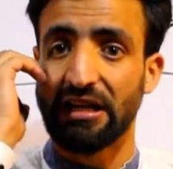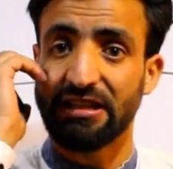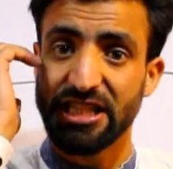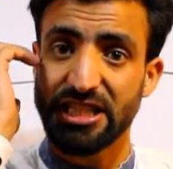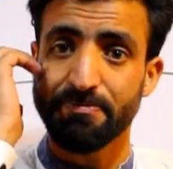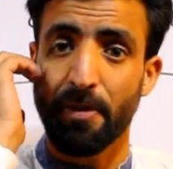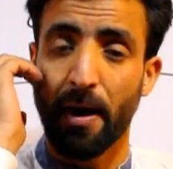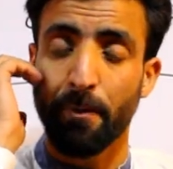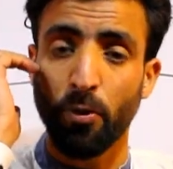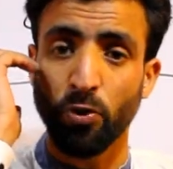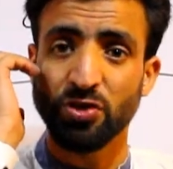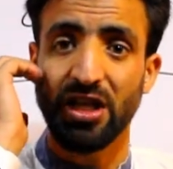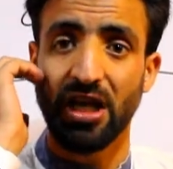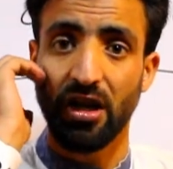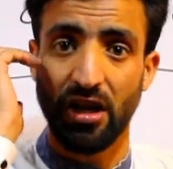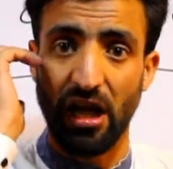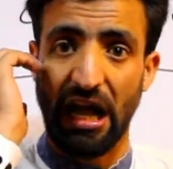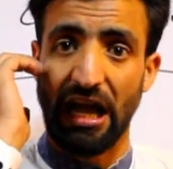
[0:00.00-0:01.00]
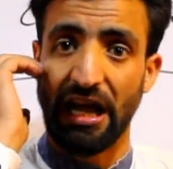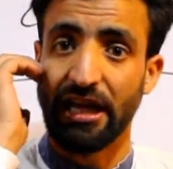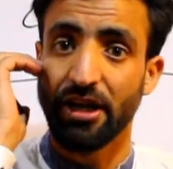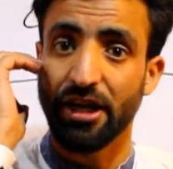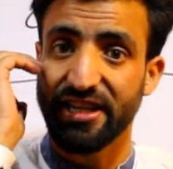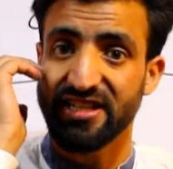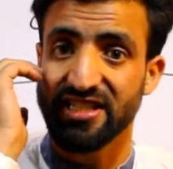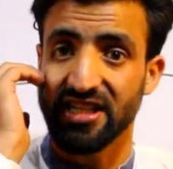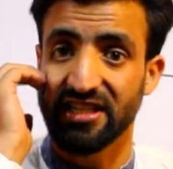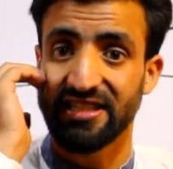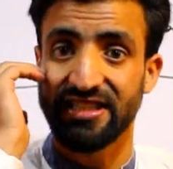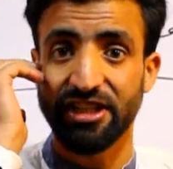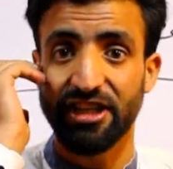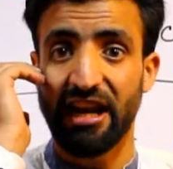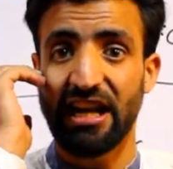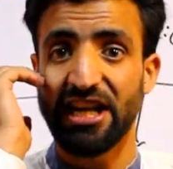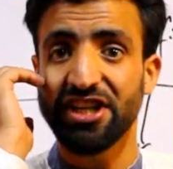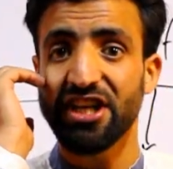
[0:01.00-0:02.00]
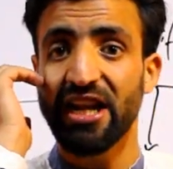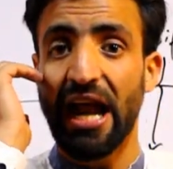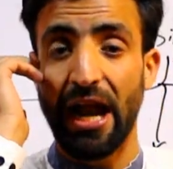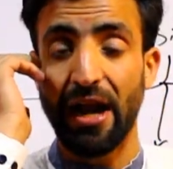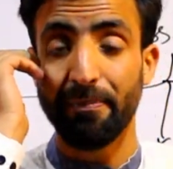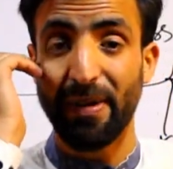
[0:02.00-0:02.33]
this proposal in its consideration,